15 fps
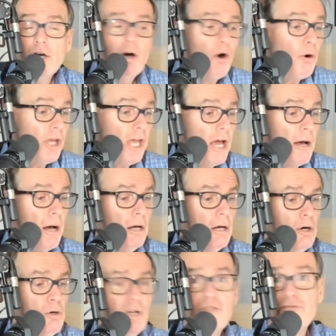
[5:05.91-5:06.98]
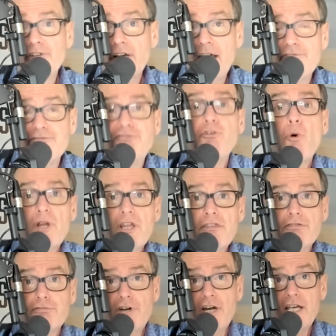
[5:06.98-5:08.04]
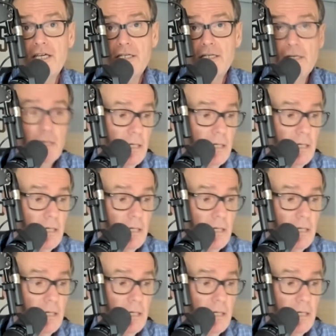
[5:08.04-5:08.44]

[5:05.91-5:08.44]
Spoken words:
Oh, yeah. Who can forget 43?